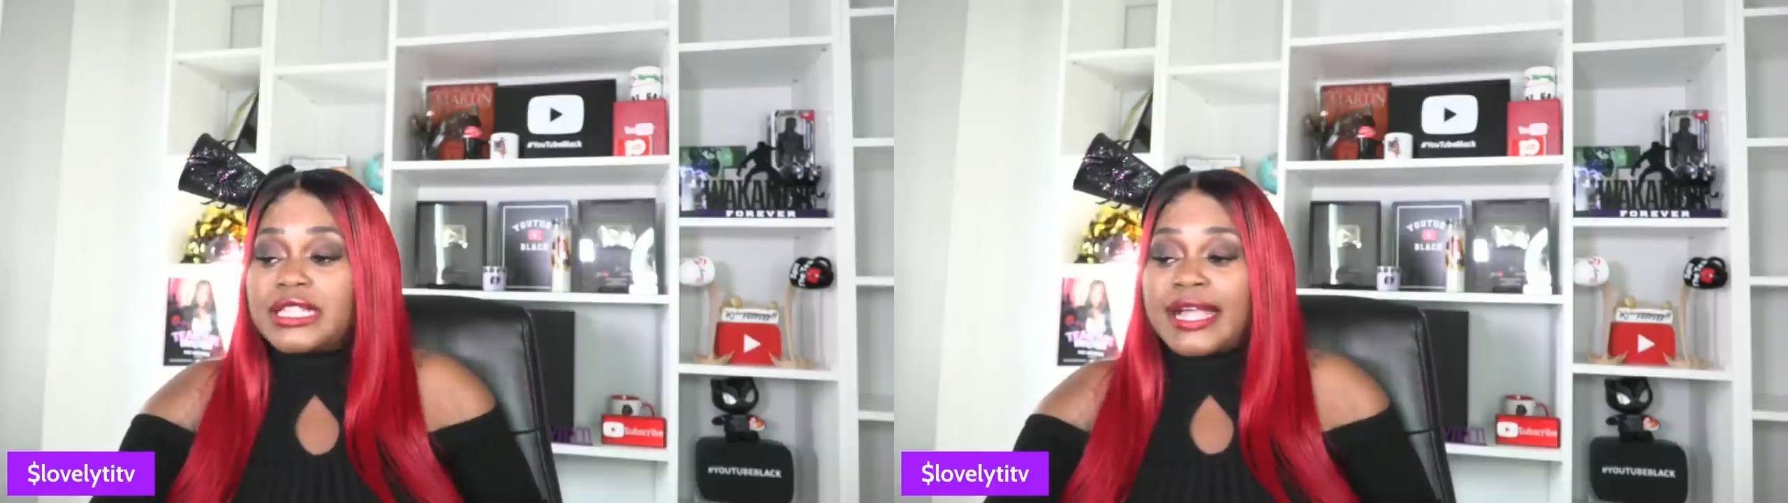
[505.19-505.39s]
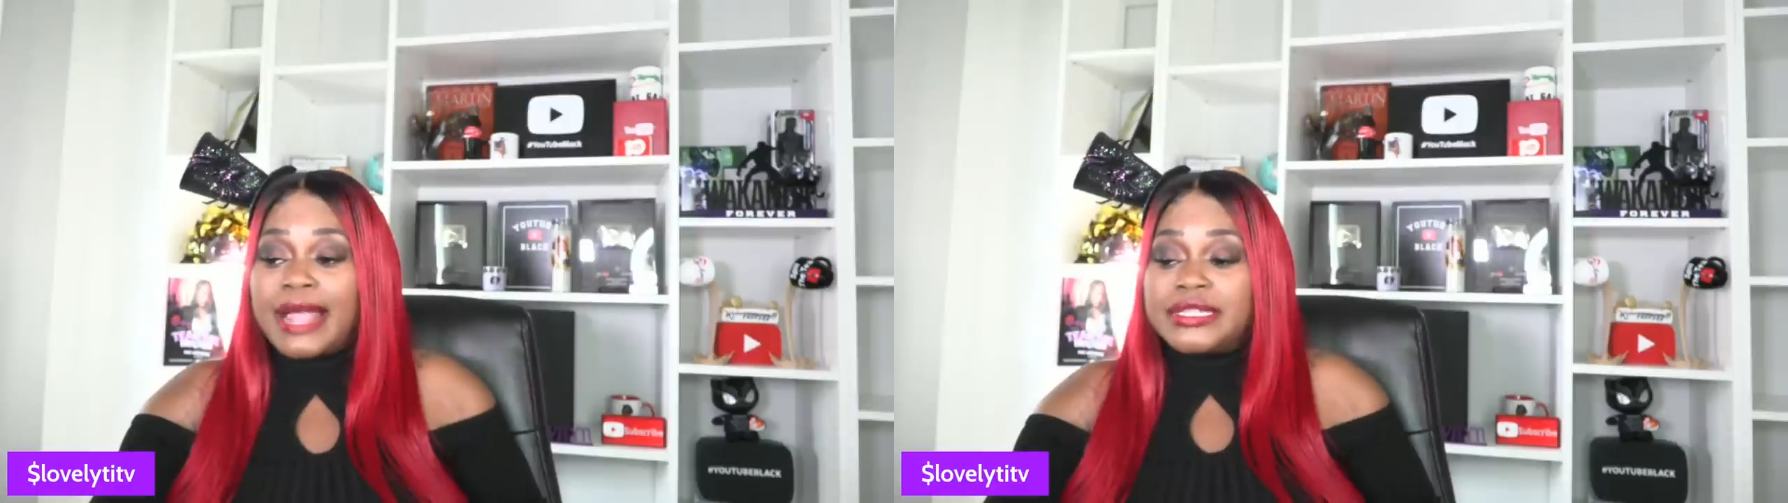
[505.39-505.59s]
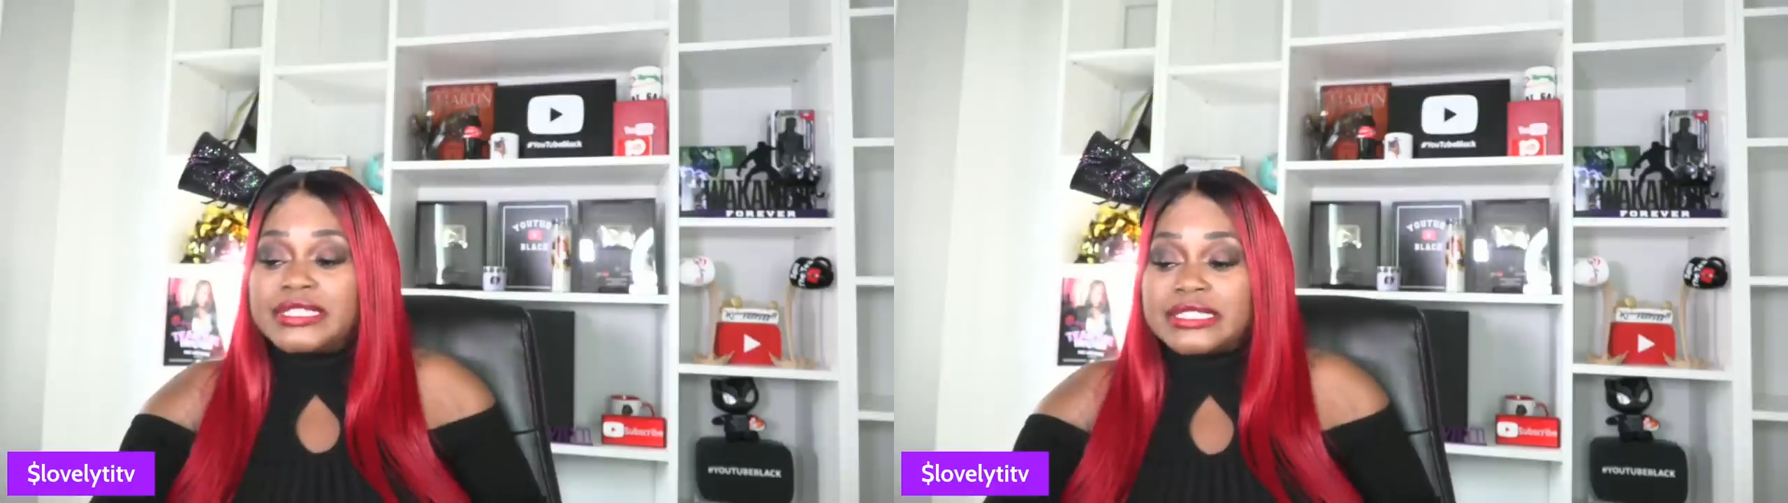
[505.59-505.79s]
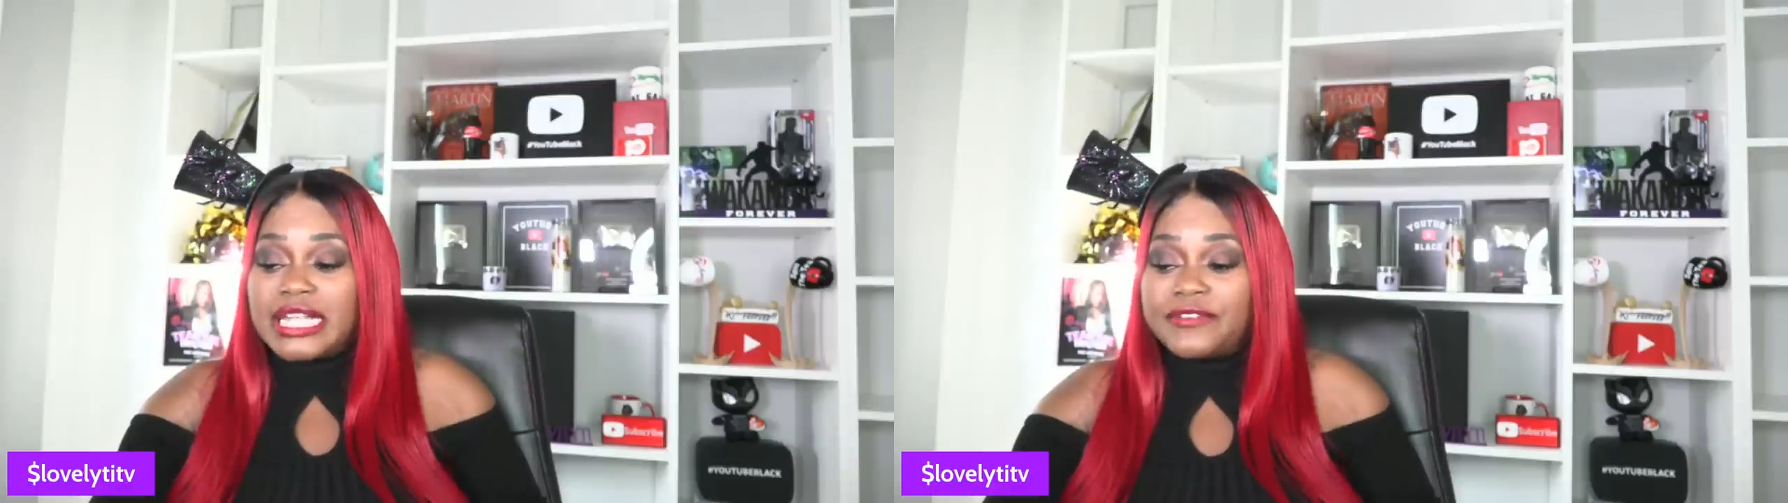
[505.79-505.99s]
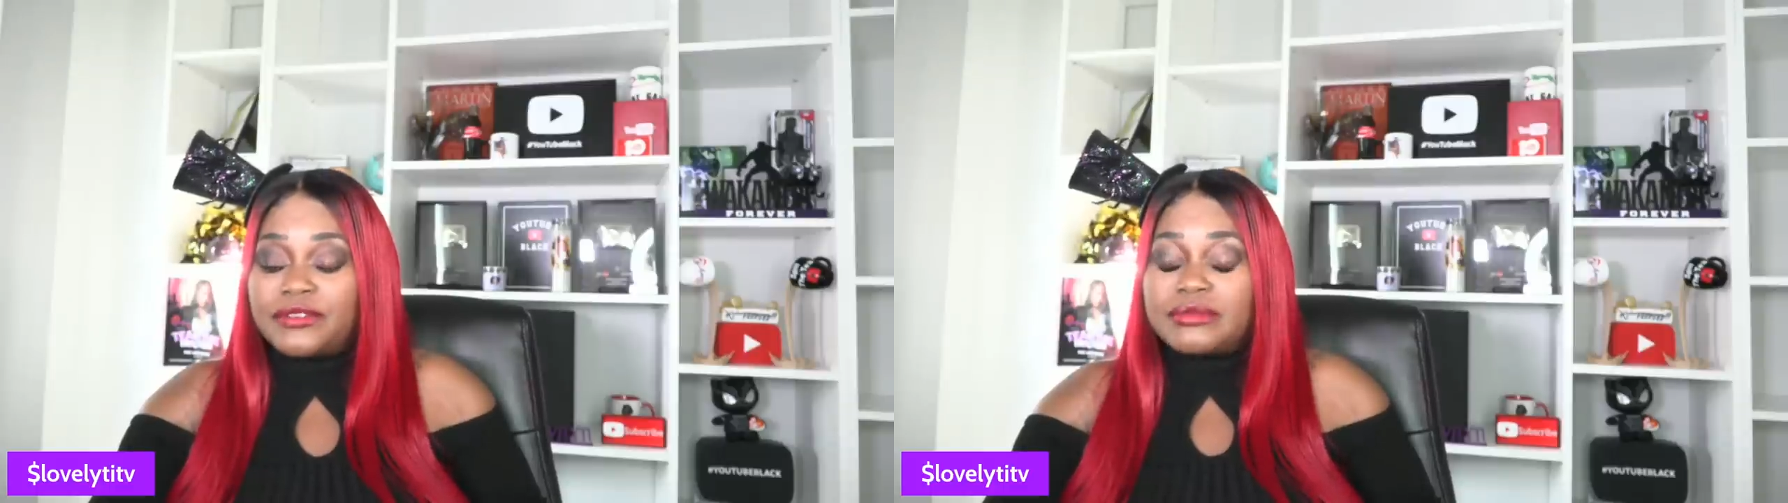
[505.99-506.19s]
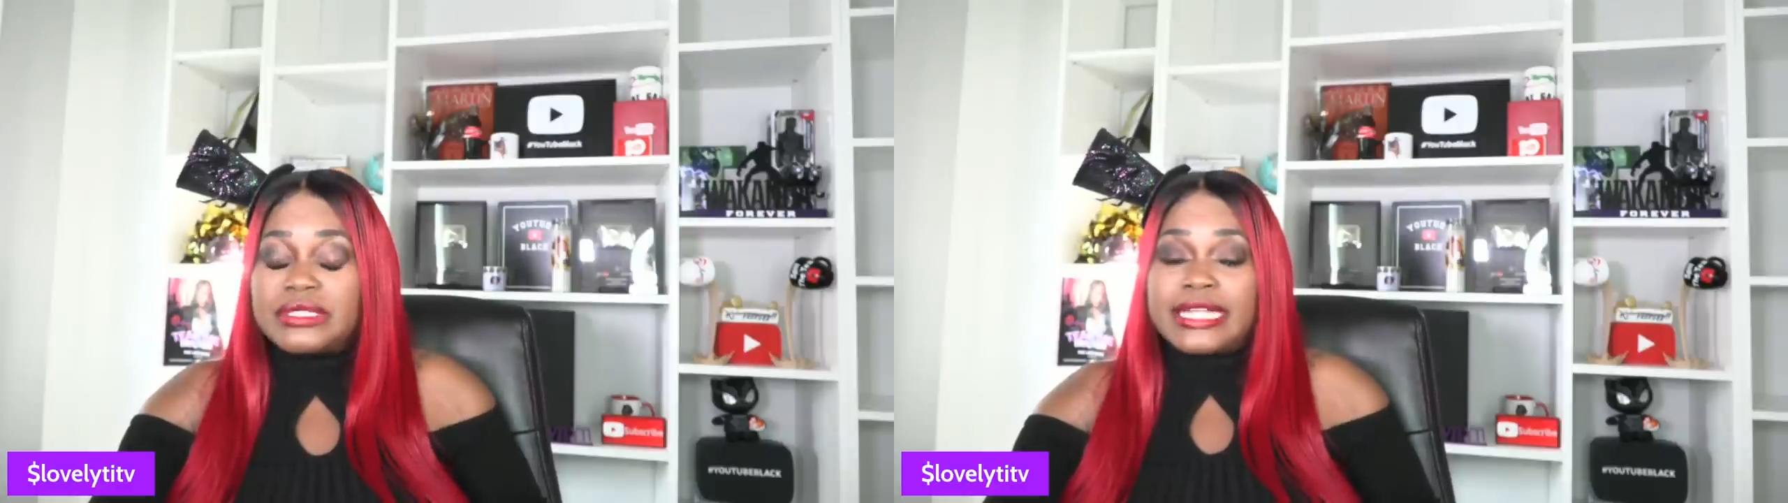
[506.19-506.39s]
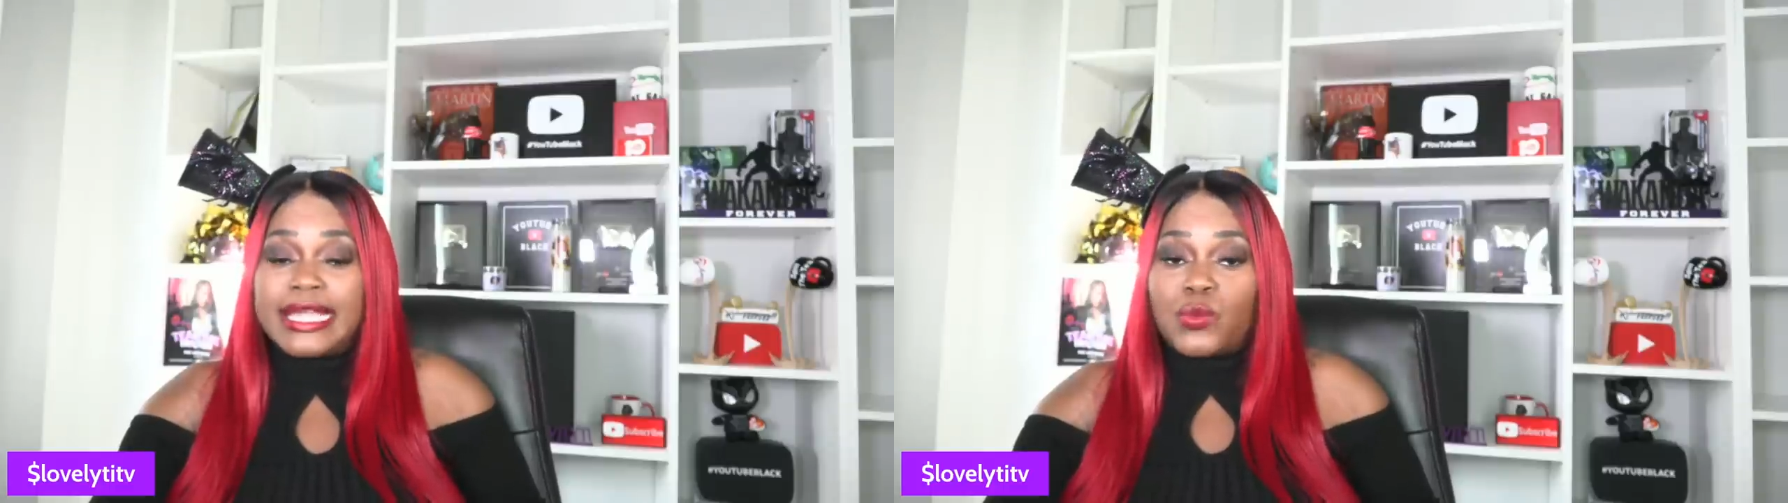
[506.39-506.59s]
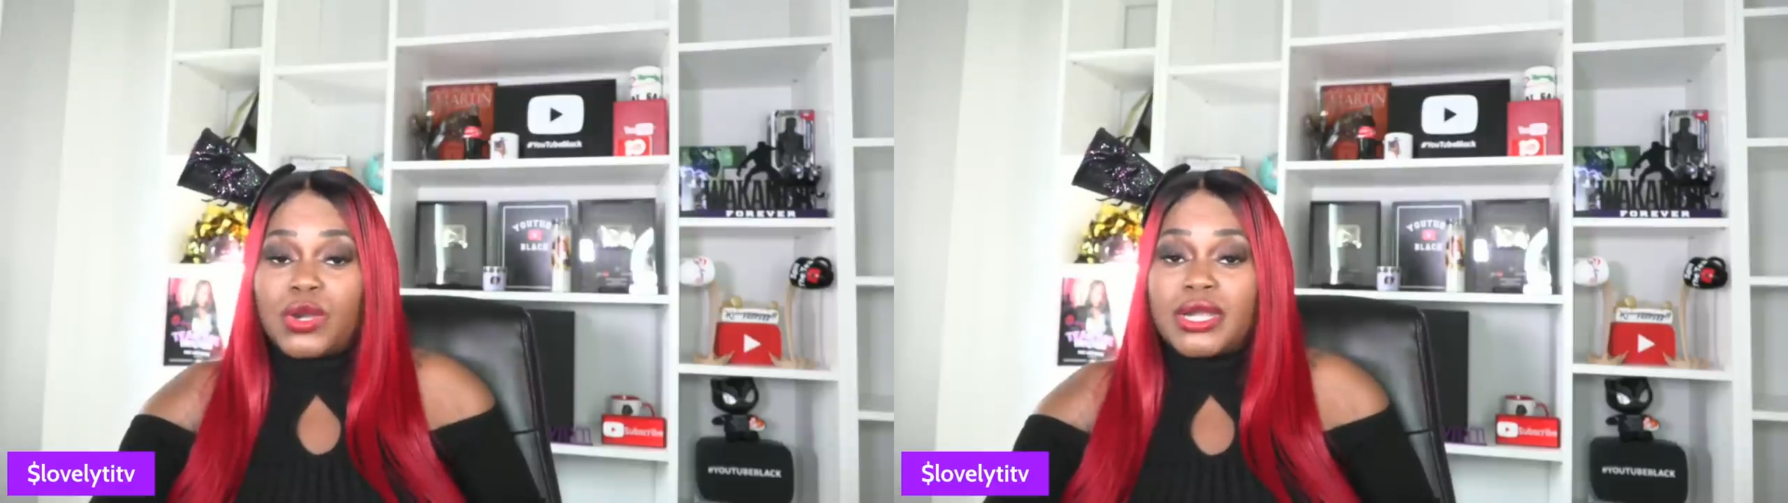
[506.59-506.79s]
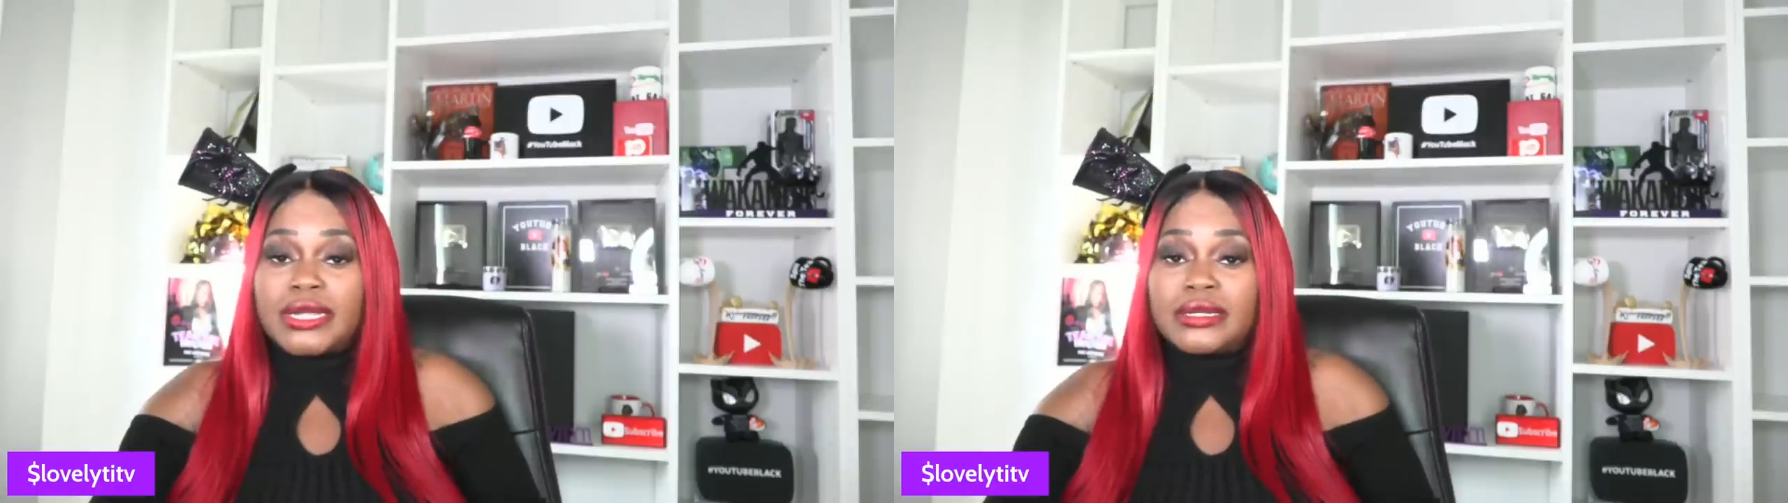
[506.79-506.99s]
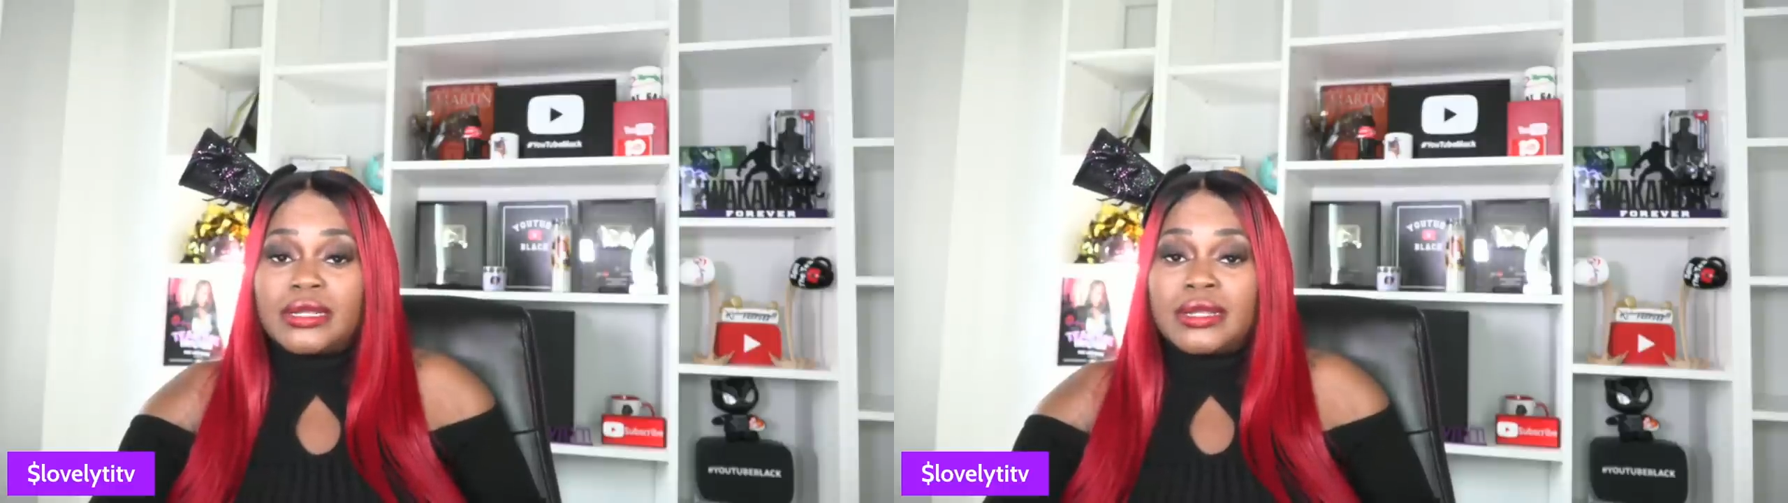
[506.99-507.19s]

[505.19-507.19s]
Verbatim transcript: like I've been saying from day one,